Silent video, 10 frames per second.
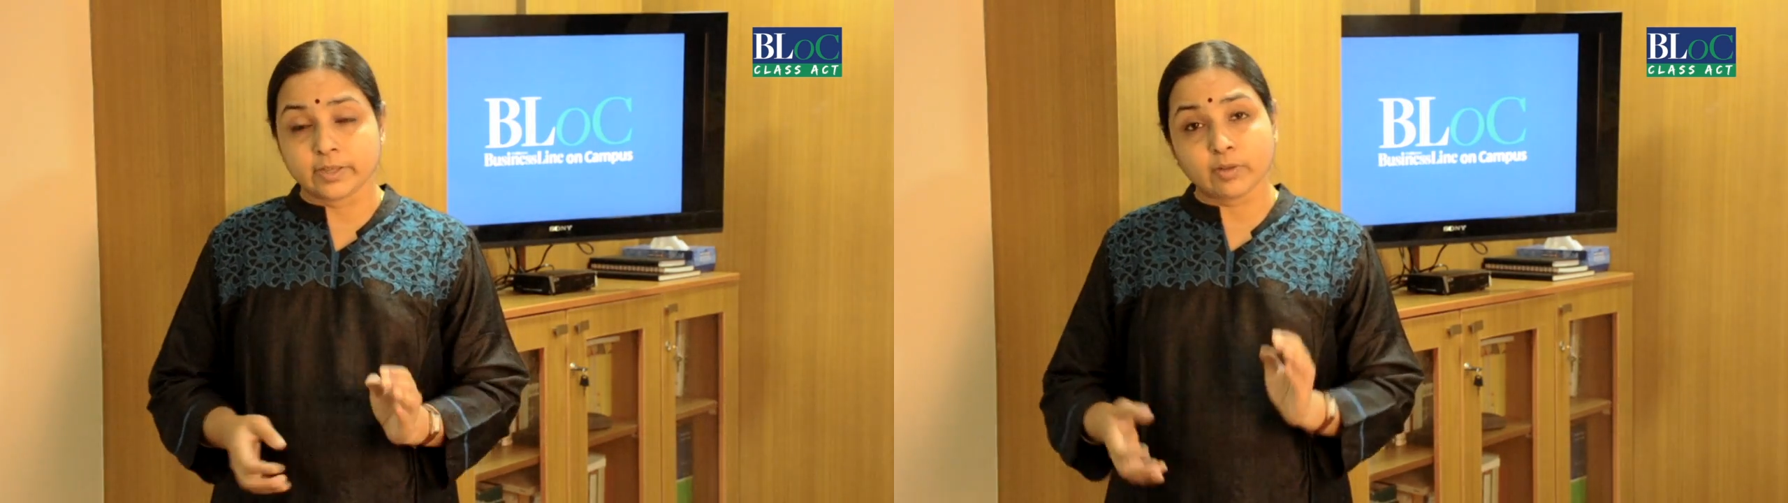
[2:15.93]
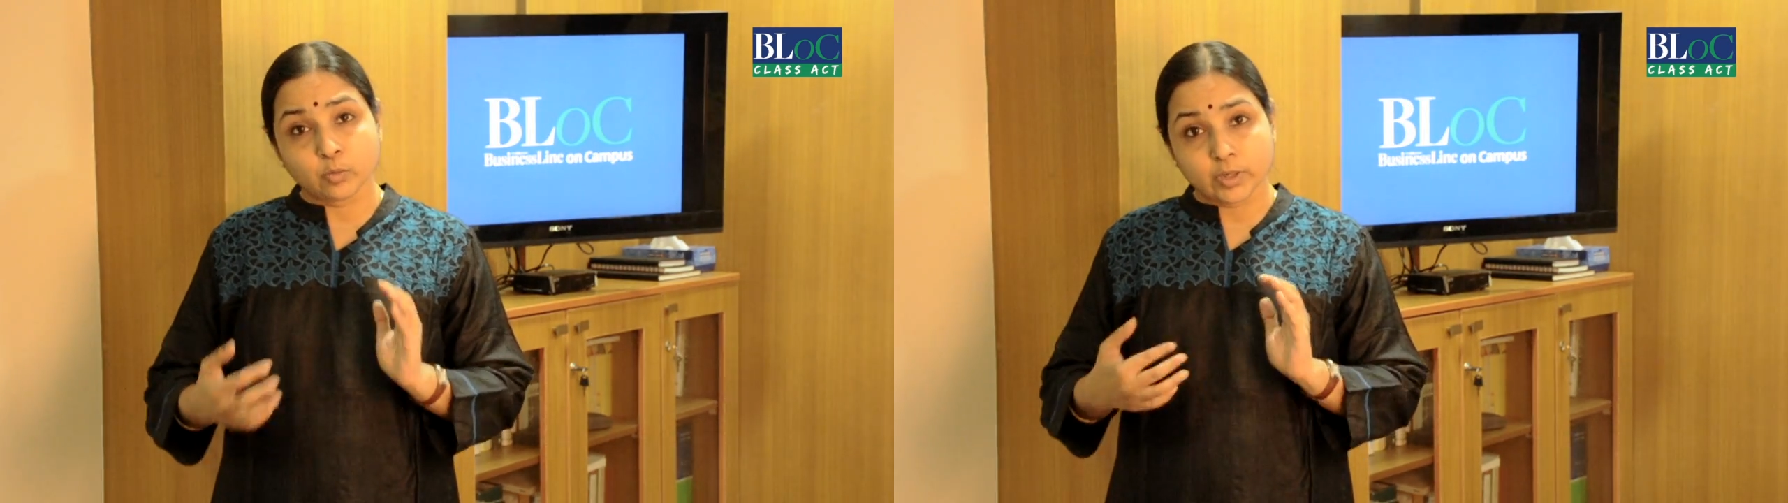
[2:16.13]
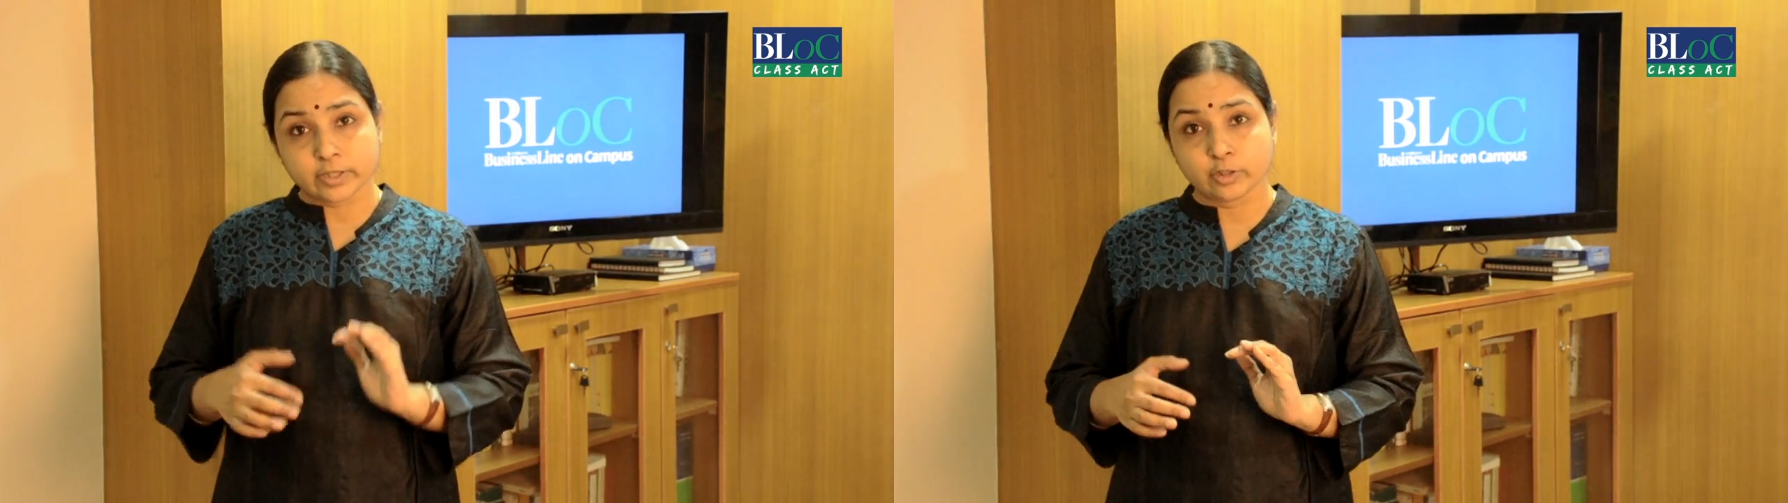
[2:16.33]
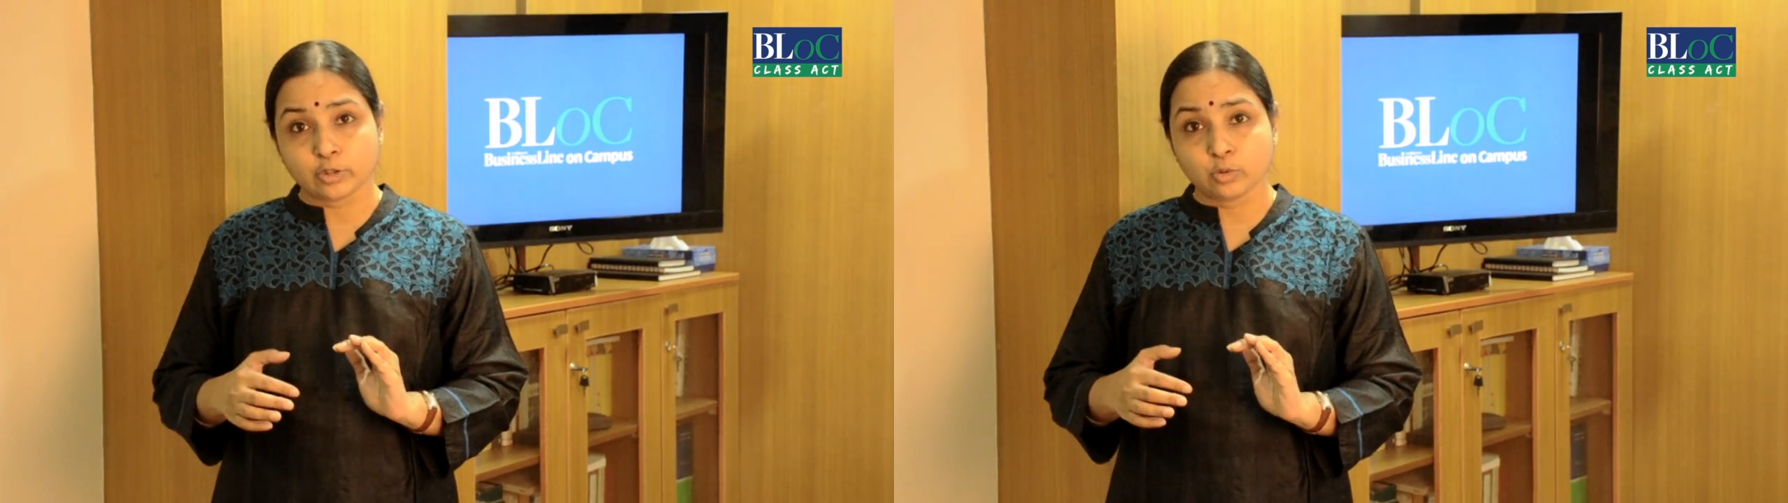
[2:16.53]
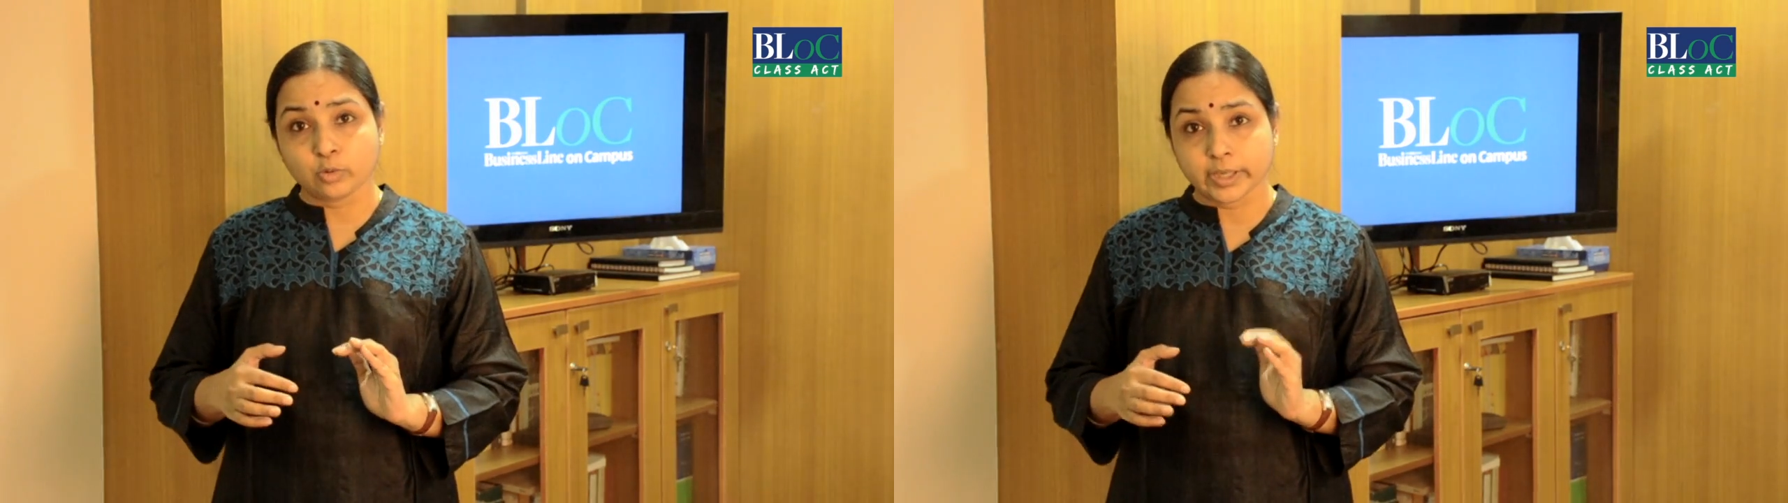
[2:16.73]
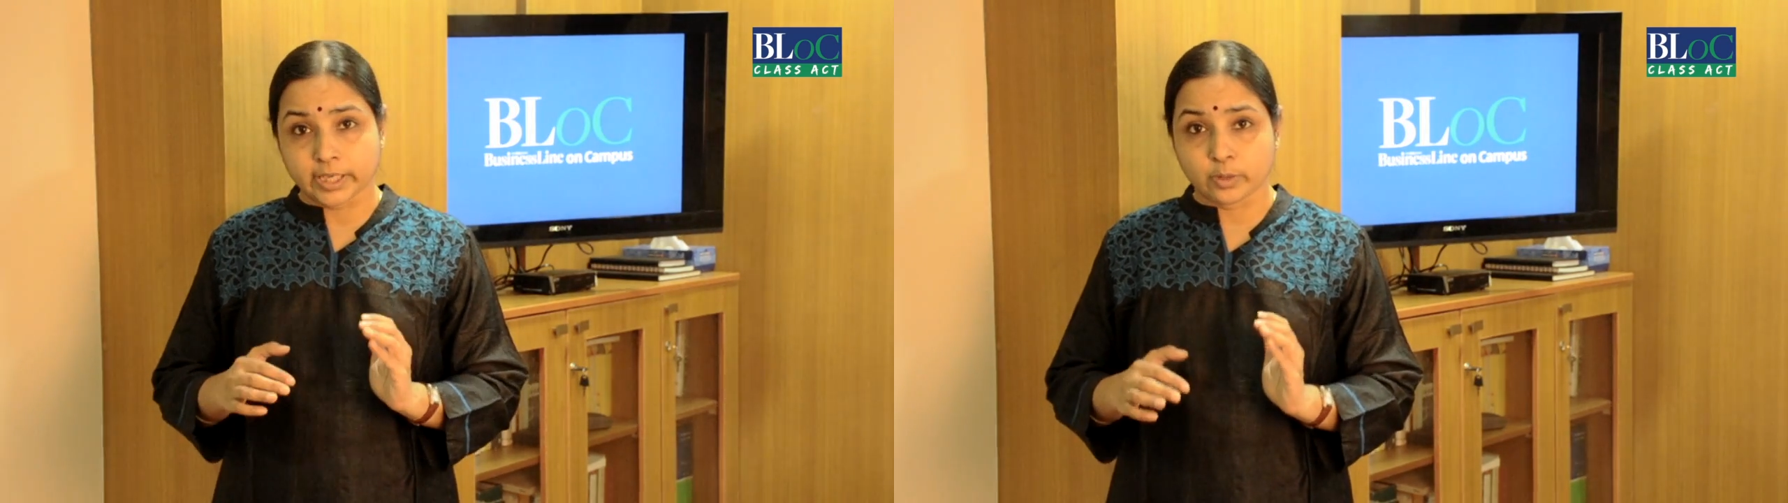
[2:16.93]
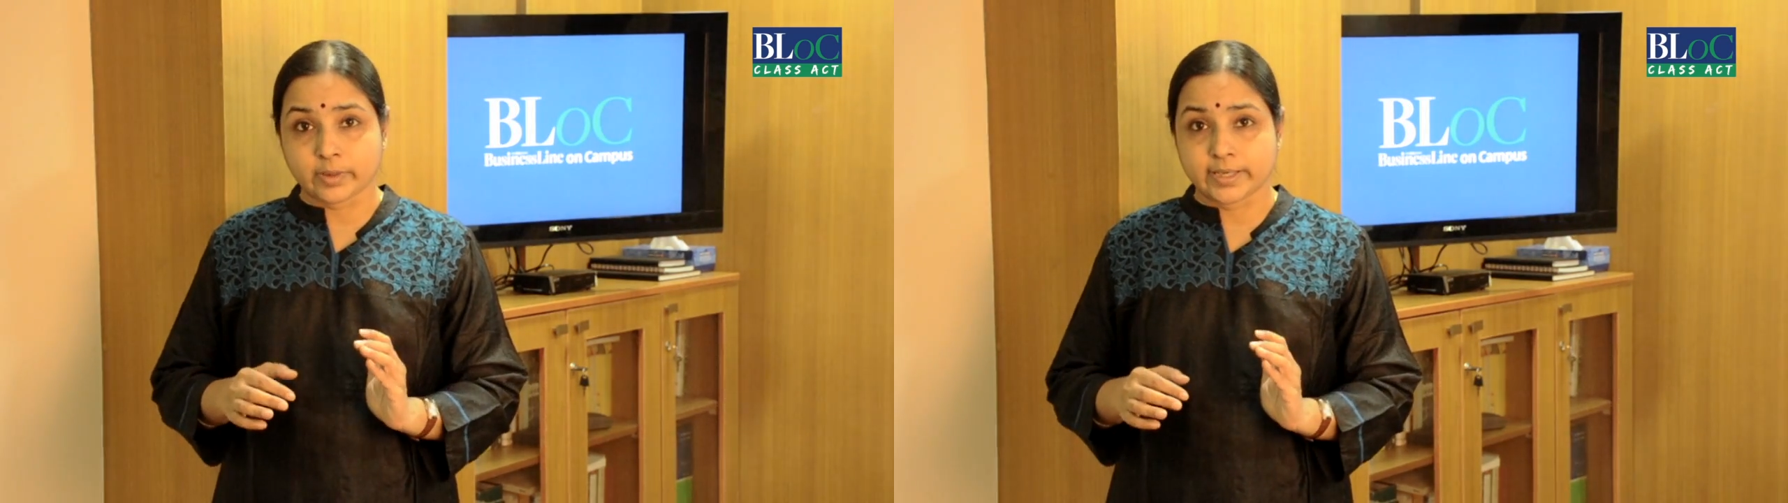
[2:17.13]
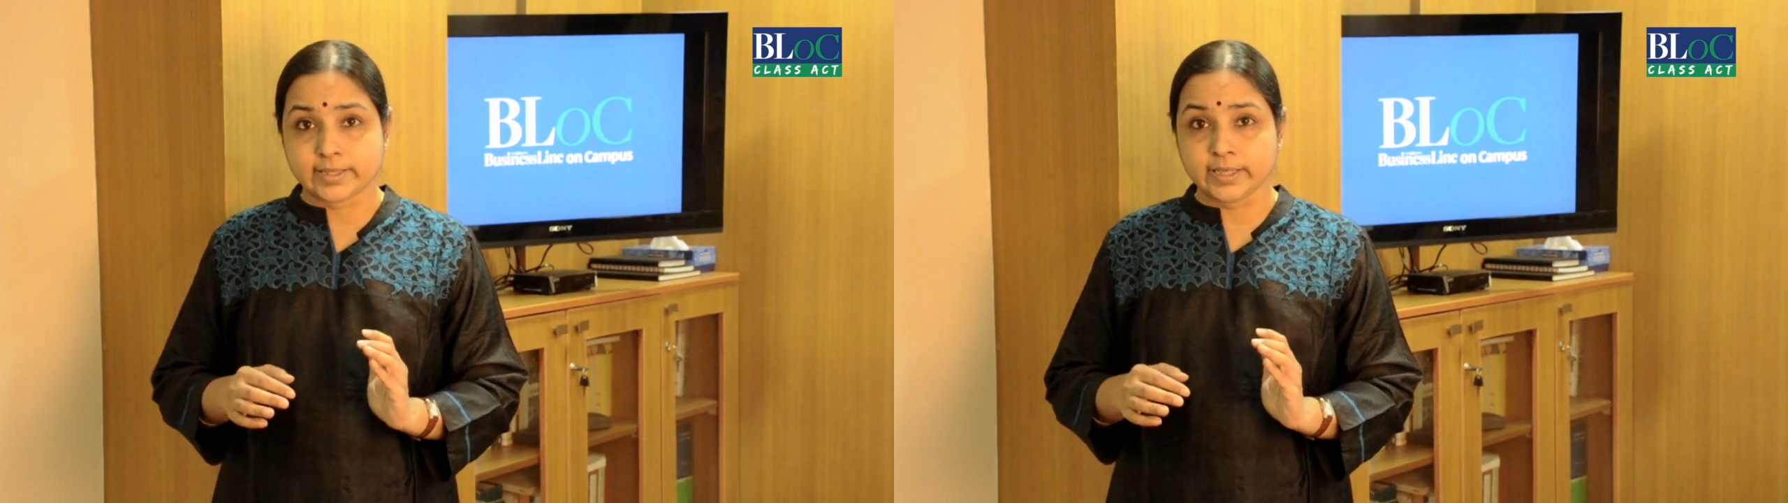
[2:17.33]
even once you do a
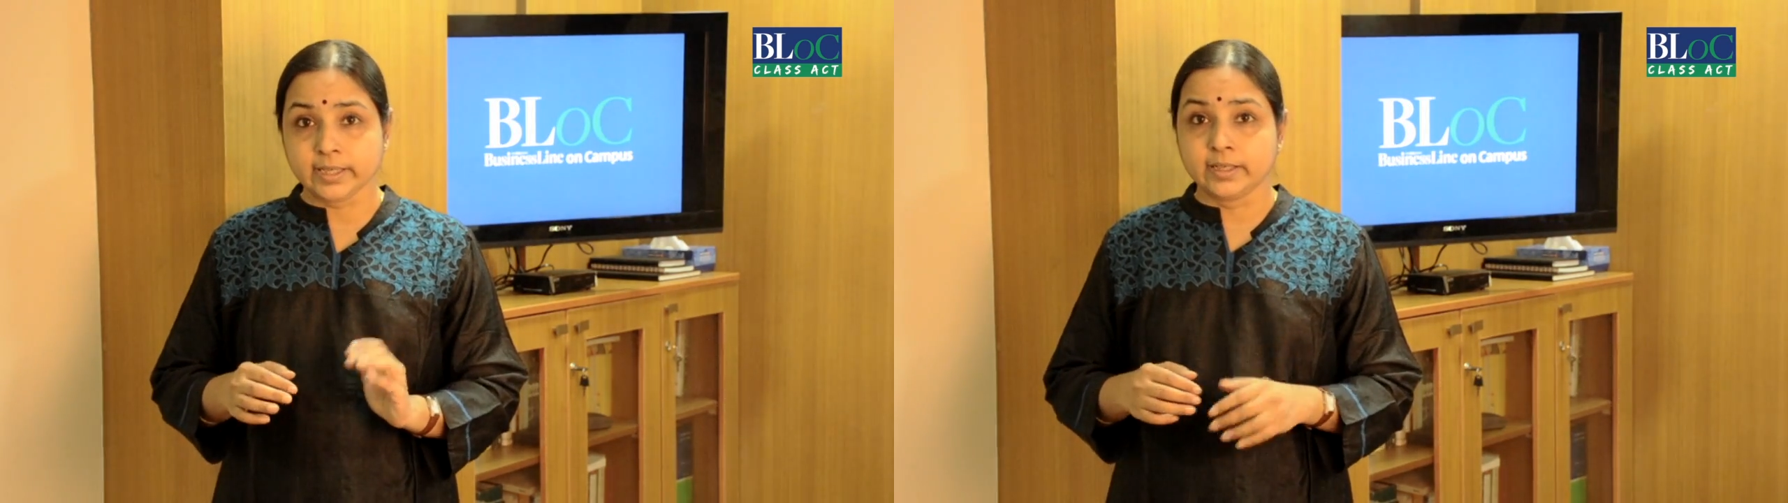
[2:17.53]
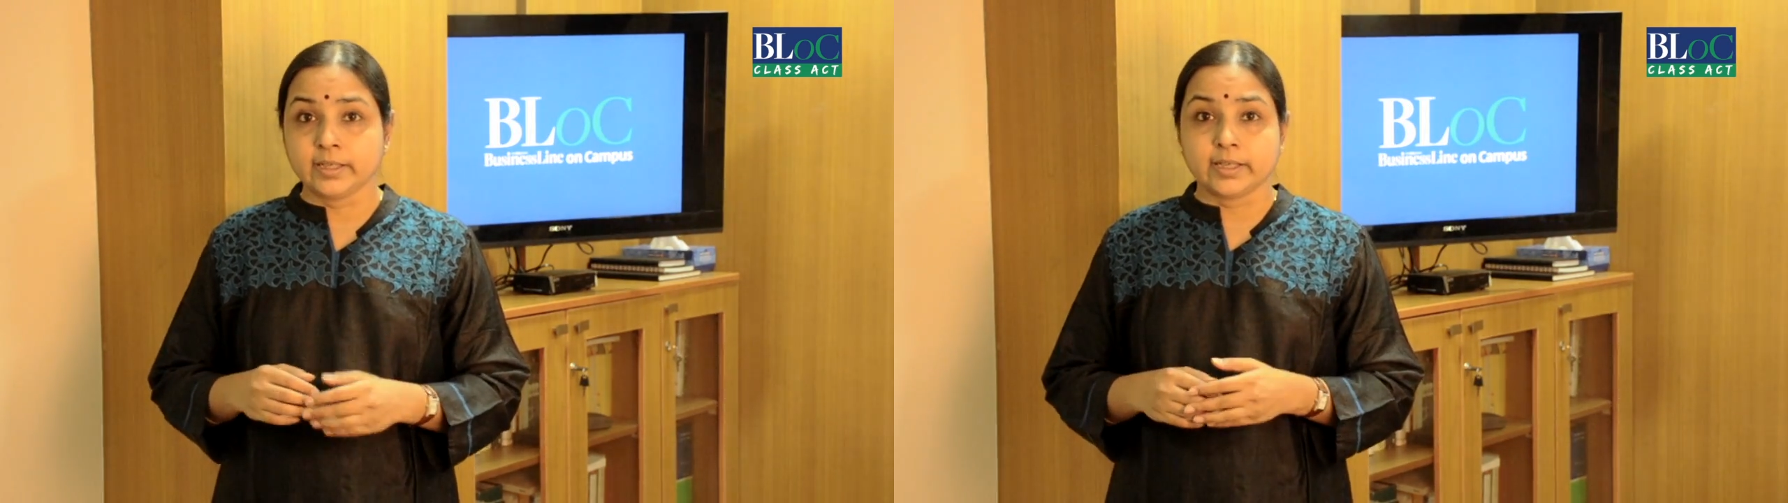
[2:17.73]
KYC,